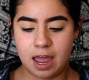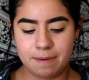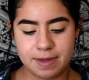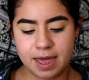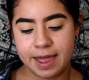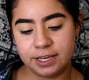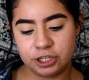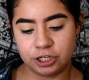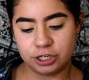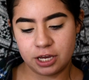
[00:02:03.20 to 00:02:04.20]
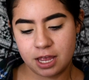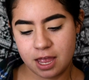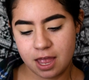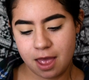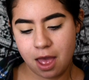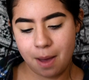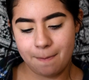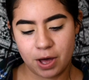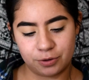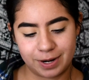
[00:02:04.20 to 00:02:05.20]
ABH
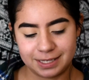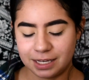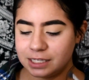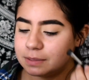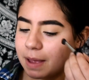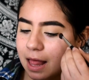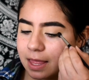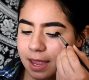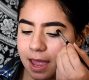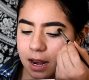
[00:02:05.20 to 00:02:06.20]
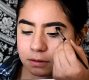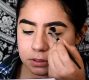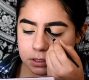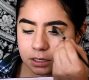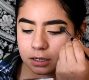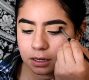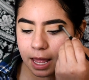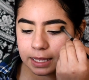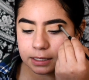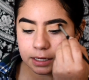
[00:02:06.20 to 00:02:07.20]
Modern Renaissance palette. And I'm just going to
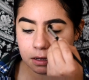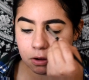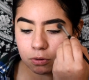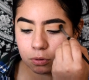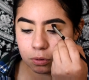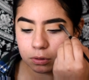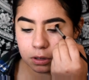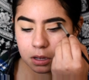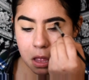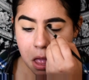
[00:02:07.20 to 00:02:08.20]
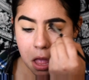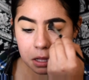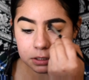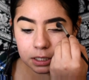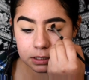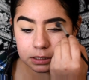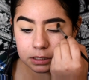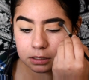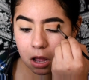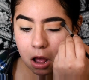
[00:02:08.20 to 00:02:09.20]
lightly, dust
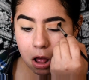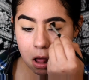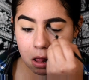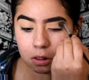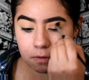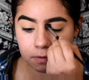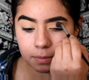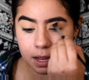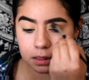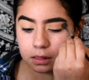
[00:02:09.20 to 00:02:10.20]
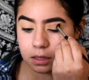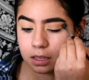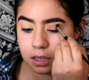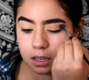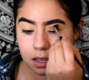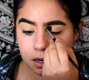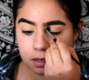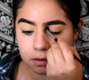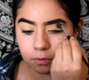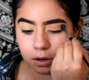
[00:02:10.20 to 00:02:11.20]
this all over my lid.
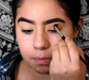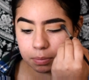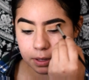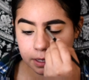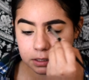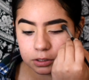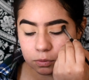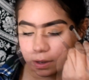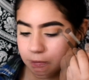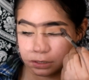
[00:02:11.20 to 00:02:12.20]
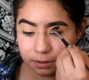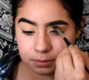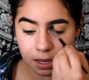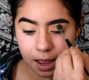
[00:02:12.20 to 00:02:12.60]
You want to blend, swipe, swipe.